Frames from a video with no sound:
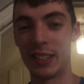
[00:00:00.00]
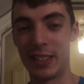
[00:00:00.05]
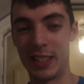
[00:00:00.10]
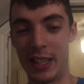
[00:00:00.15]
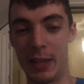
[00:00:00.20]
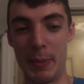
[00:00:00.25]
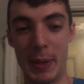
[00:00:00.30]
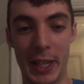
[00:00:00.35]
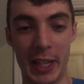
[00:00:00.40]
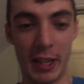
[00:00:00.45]

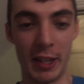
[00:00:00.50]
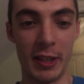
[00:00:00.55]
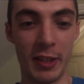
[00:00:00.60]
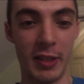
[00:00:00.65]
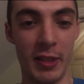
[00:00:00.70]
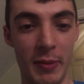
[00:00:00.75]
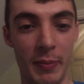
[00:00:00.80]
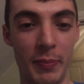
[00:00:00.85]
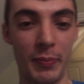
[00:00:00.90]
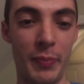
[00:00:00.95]
See you in a bit,
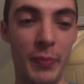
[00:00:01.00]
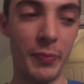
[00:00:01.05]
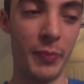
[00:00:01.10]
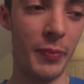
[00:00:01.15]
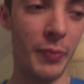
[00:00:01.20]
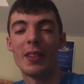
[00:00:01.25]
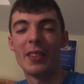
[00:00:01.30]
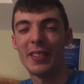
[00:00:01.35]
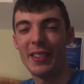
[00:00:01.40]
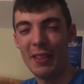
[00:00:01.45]
guys.
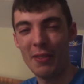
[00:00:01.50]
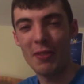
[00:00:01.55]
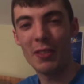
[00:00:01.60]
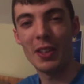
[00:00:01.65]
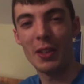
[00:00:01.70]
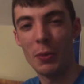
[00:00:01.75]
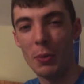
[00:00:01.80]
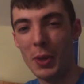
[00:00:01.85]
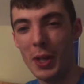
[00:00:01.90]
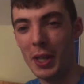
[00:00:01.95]
It's
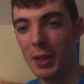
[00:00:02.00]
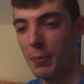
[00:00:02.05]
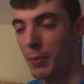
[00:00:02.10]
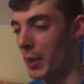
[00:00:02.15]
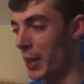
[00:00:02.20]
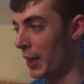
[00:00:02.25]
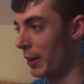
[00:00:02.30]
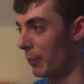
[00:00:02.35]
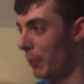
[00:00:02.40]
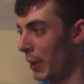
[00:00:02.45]
definitely weird
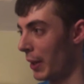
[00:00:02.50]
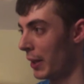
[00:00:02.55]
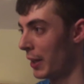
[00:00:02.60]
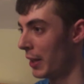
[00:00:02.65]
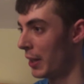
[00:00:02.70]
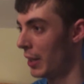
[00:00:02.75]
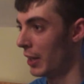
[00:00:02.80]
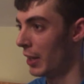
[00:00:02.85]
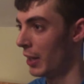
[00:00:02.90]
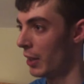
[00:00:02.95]
being
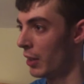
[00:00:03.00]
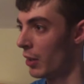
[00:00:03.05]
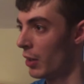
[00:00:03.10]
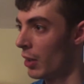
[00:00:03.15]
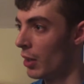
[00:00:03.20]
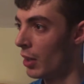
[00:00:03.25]
back in here.